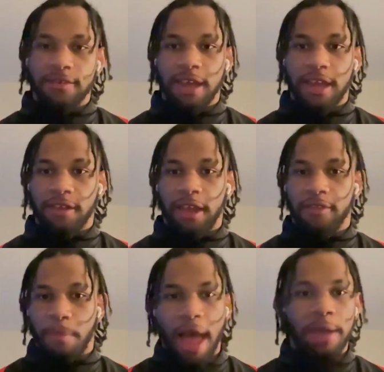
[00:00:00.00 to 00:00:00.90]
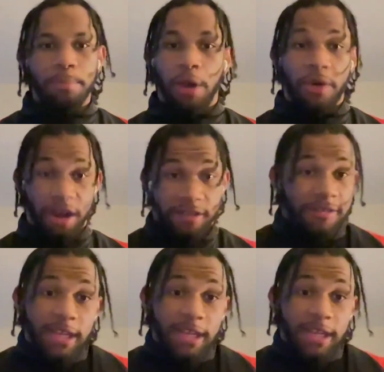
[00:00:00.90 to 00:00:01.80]
wrestling for TNA
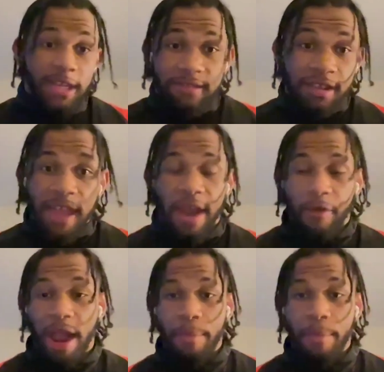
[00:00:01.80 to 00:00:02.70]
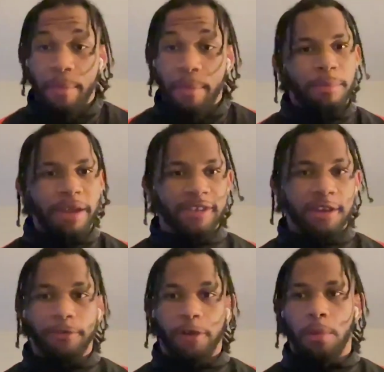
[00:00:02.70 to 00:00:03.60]
is mind-blowing, and it still is to this day, right?